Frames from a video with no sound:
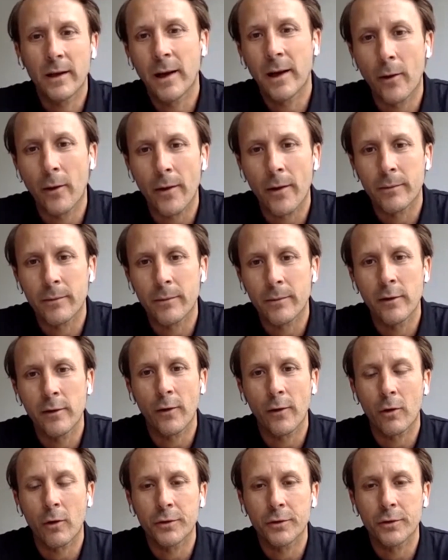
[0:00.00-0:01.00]
in another
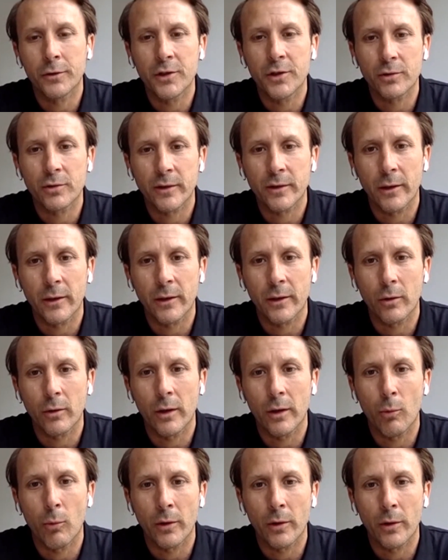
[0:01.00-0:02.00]
different conditions that
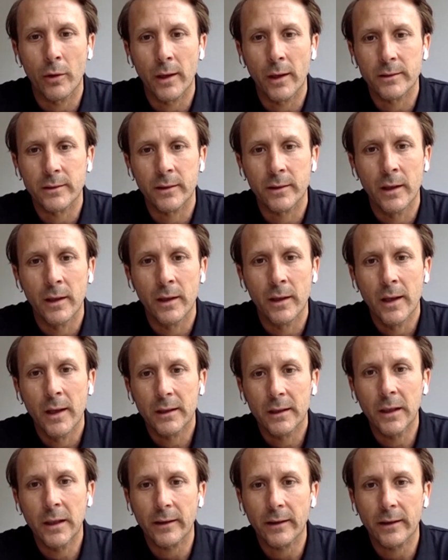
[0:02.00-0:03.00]
not everyone else
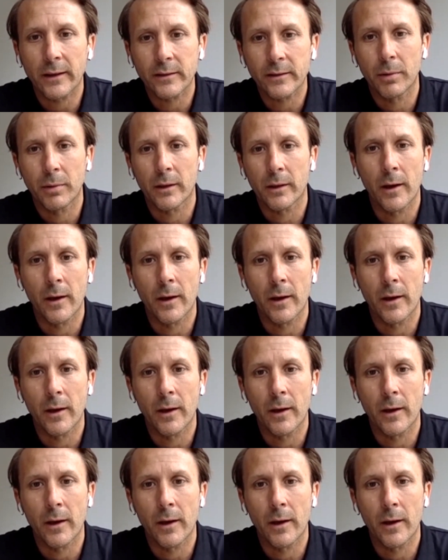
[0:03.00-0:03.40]
does.